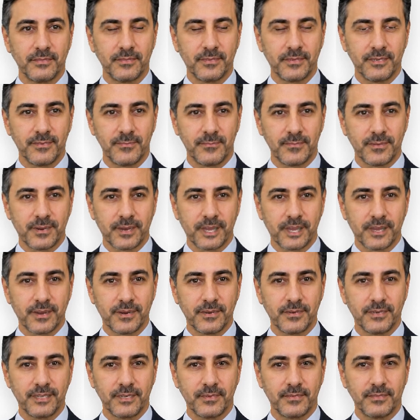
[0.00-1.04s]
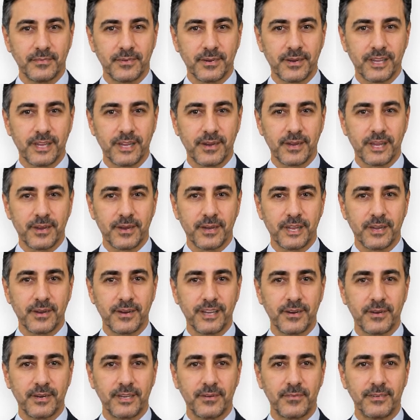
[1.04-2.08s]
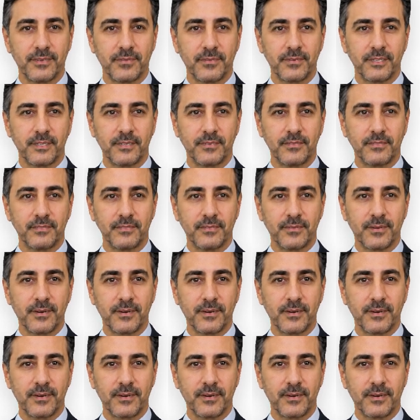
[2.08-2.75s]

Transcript: Cympha routes you to the consultation page,